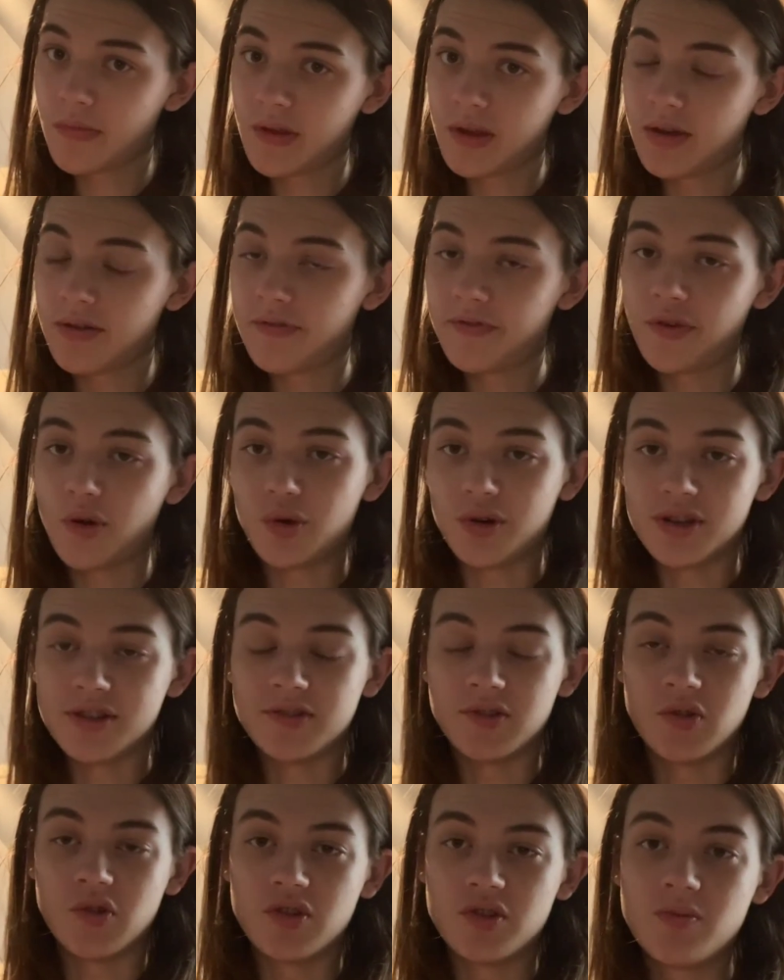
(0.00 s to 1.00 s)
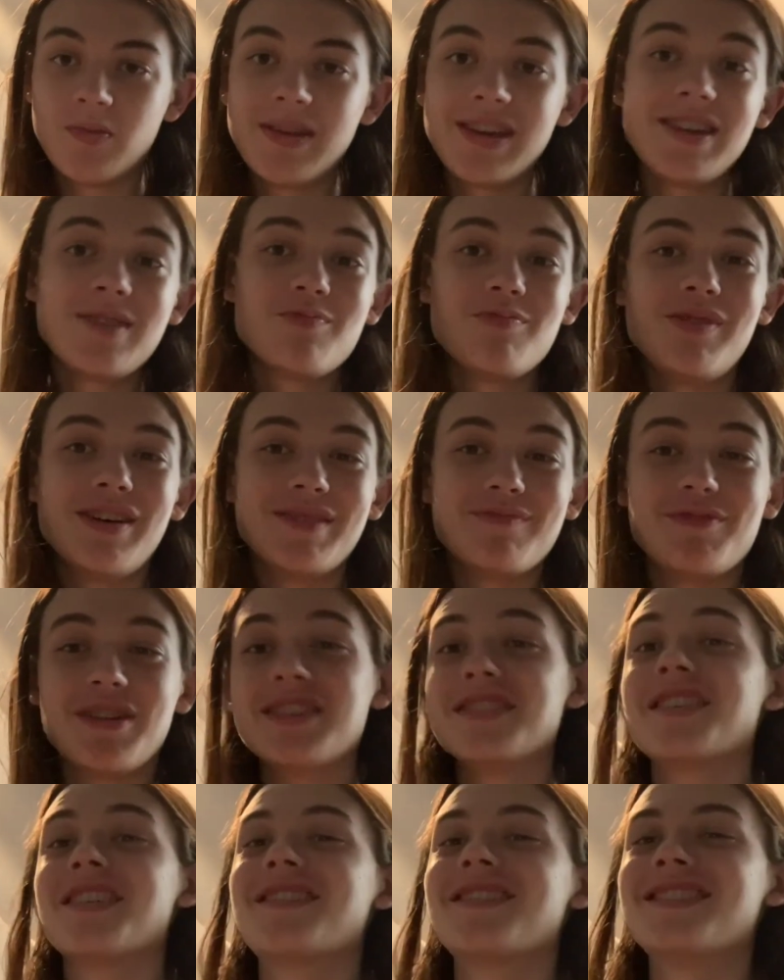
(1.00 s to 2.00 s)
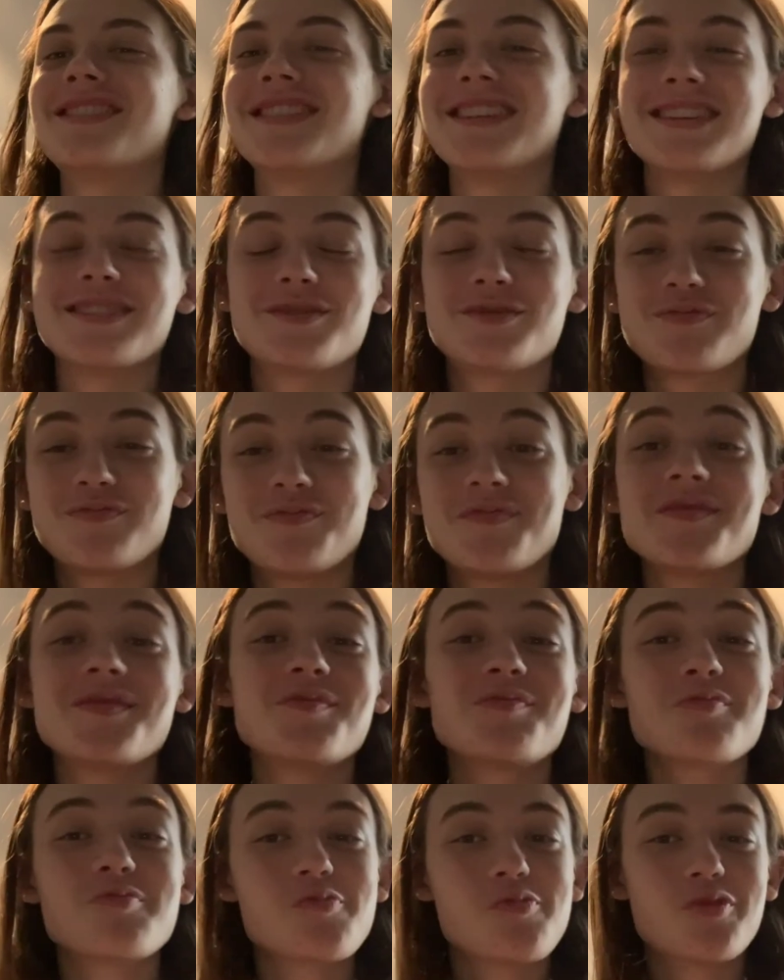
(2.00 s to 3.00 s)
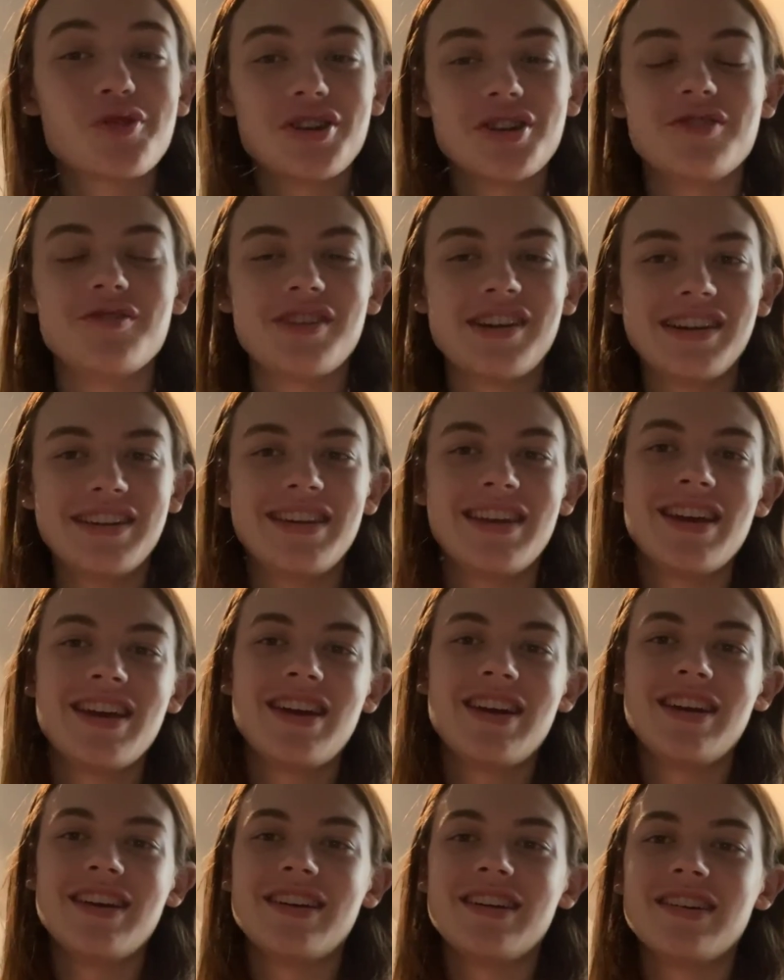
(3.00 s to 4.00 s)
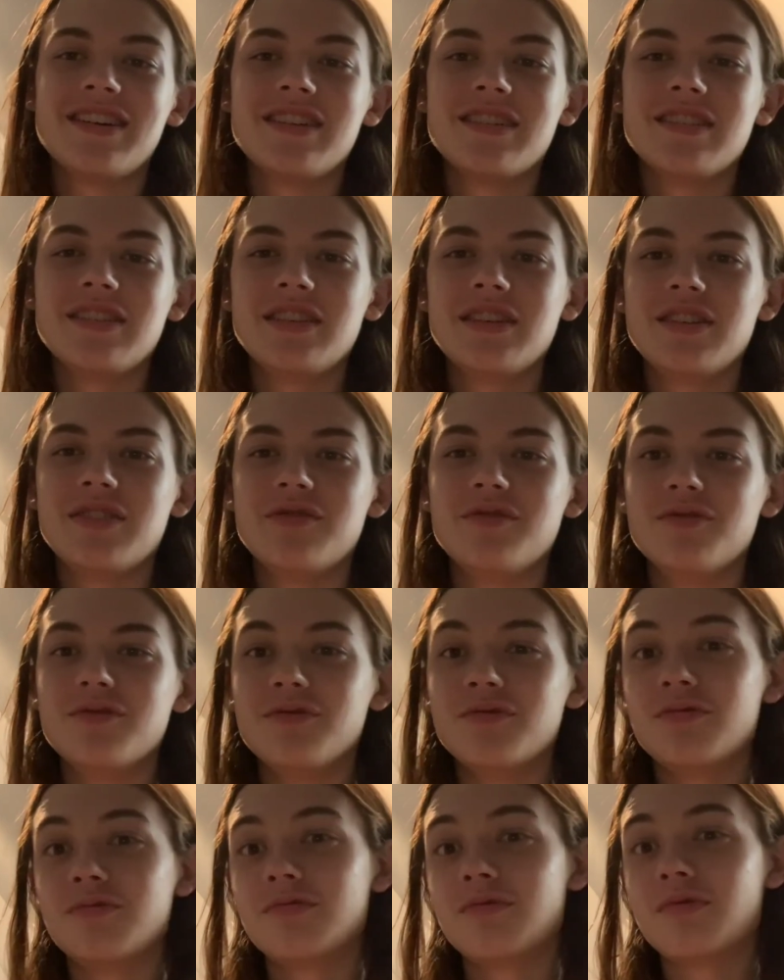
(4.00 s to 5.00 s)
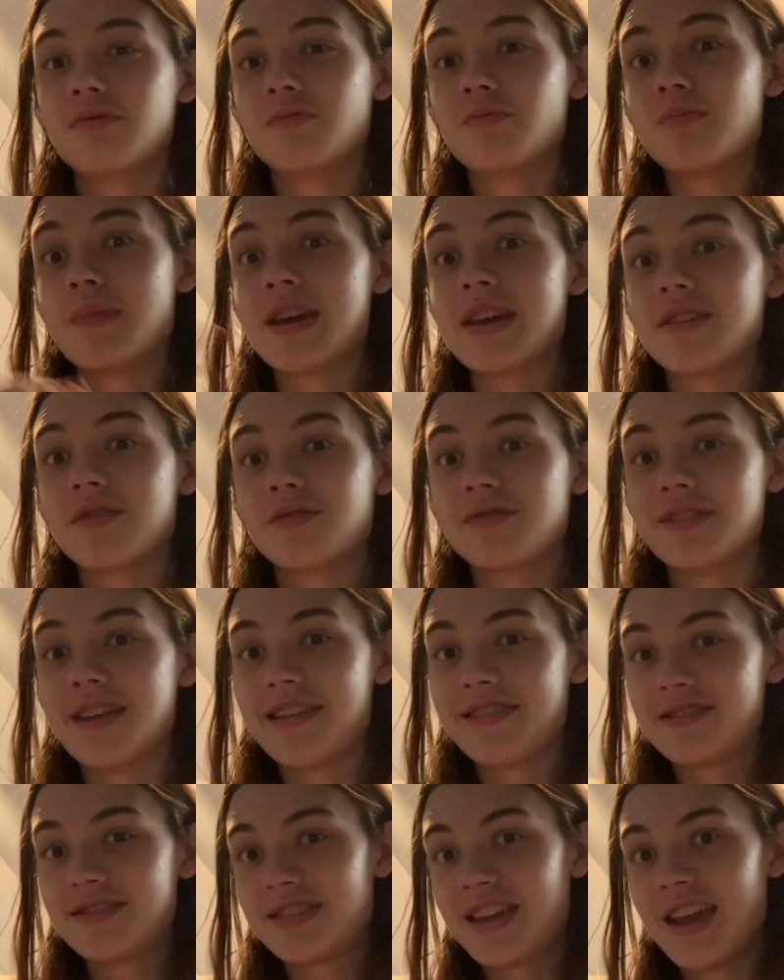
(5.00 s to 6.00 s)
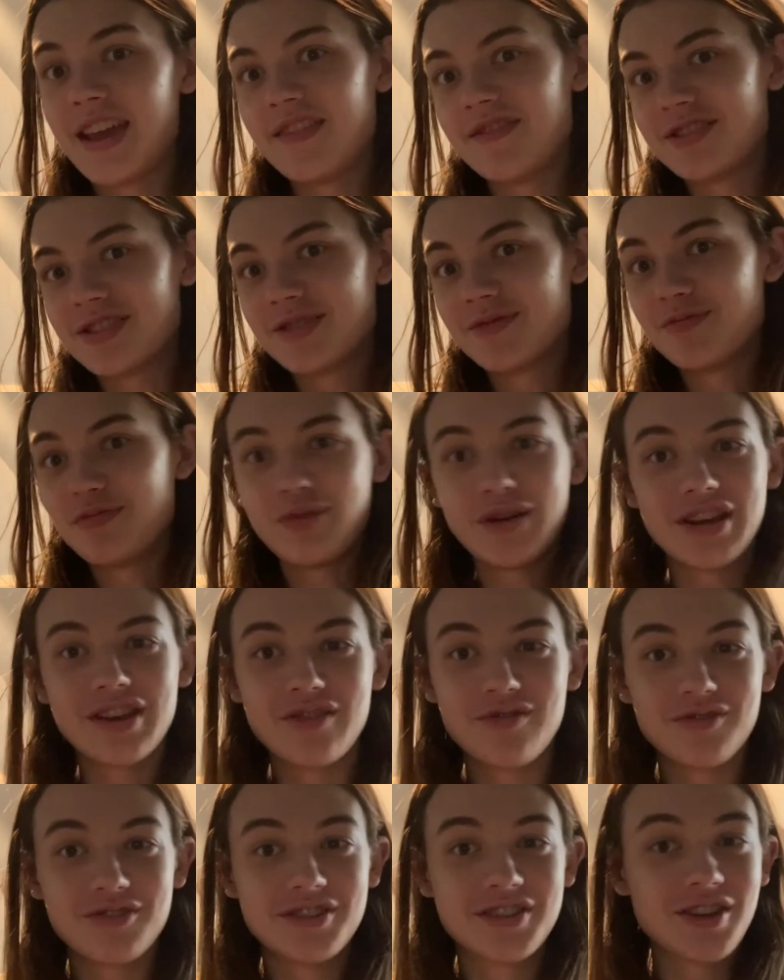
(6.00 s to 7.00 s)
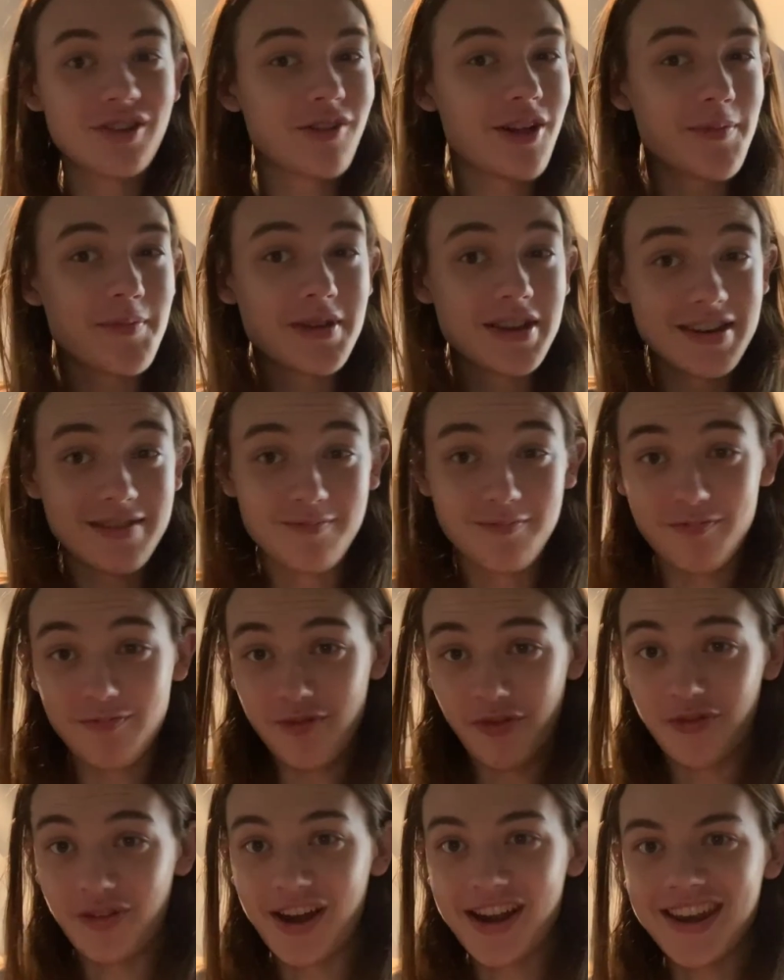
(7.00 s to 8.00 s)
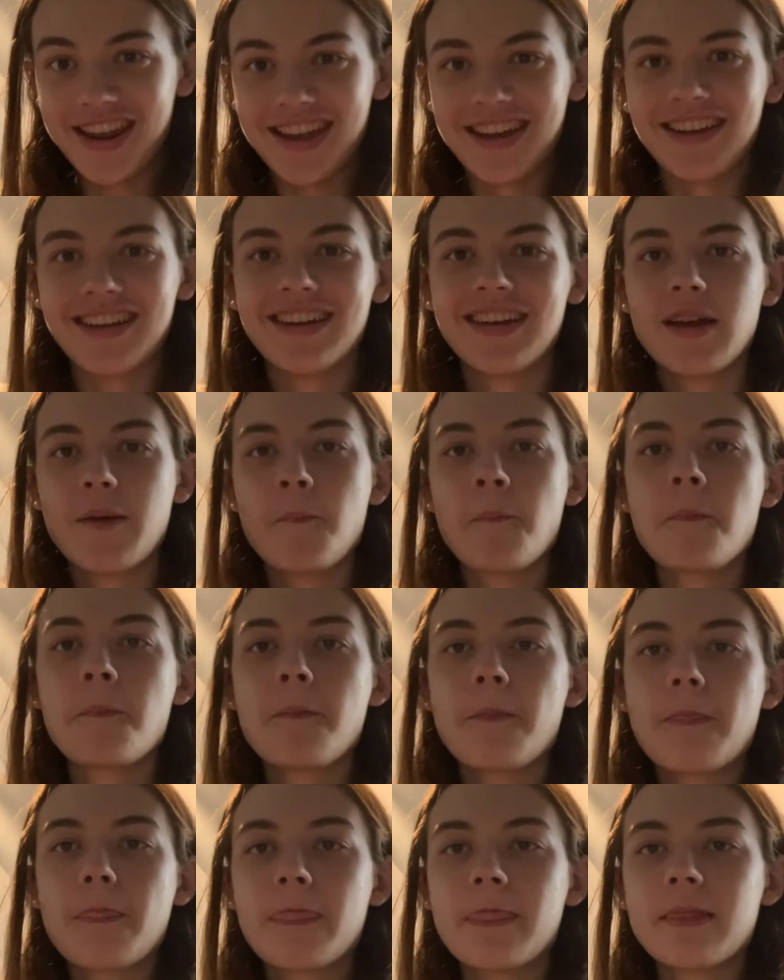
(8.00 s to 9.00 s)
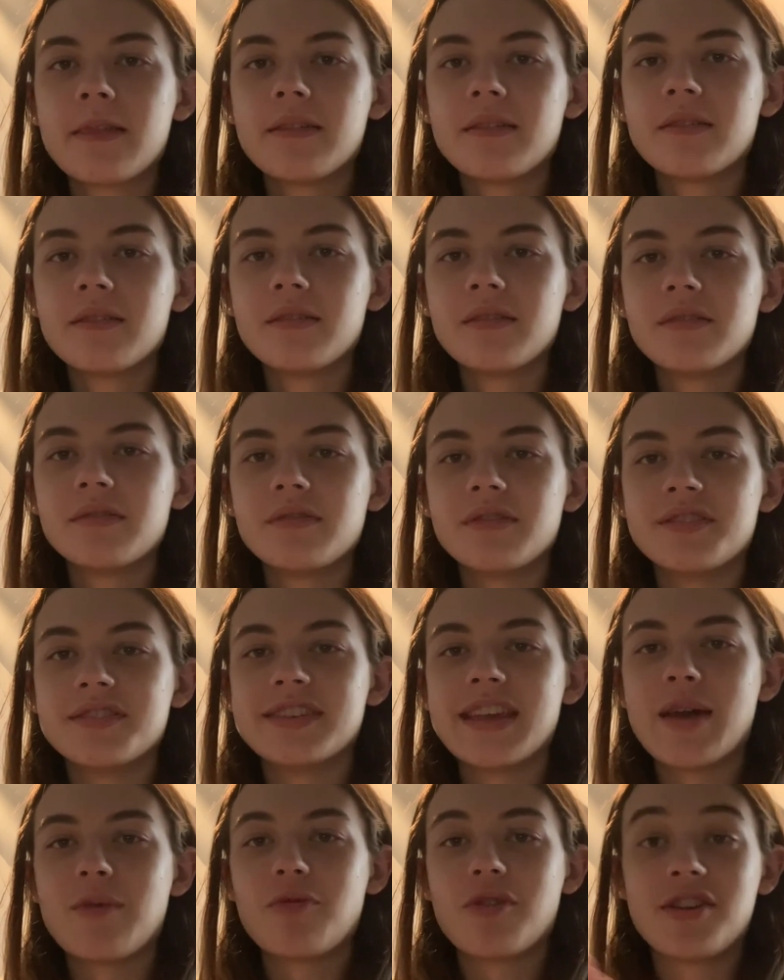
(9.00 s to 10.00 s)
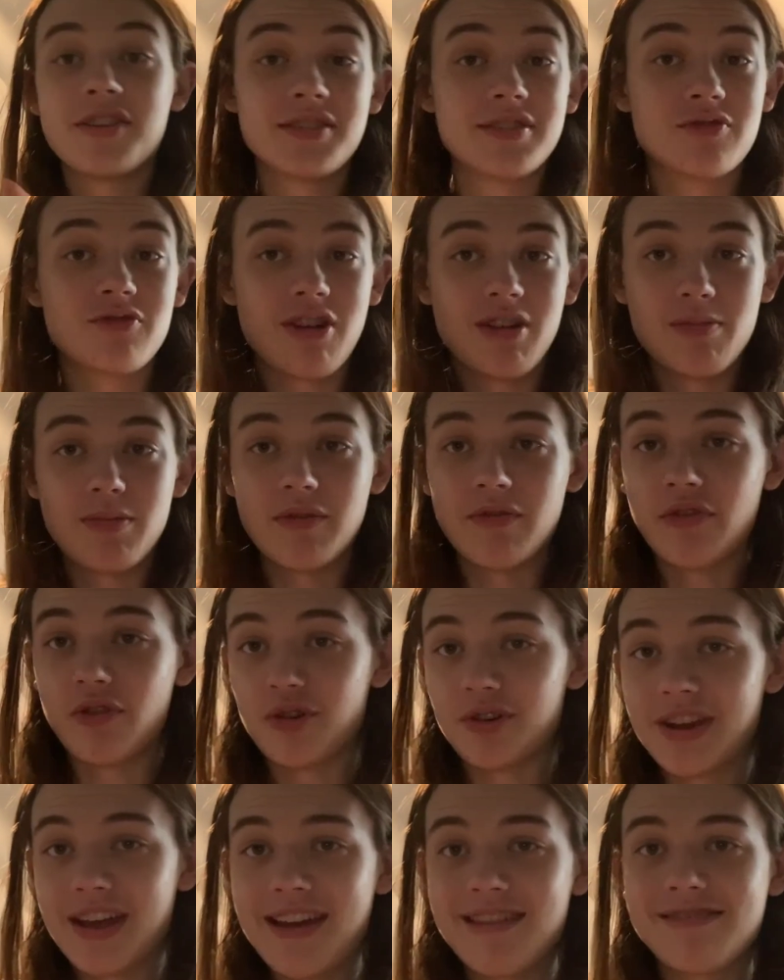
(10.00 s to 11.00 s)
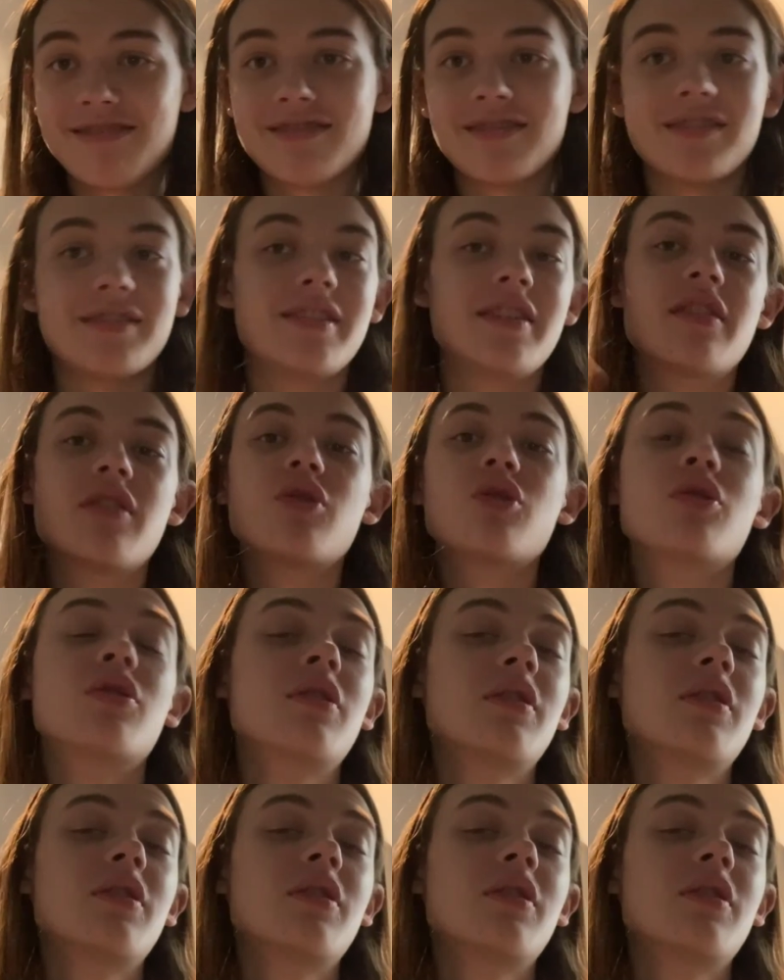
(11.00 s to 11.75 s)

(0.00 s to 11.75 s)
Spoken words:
falling to 0 HP, but basically it's pretty great. You make your death saves, but you're still up and fighting. The Samurai Strength Before Death, another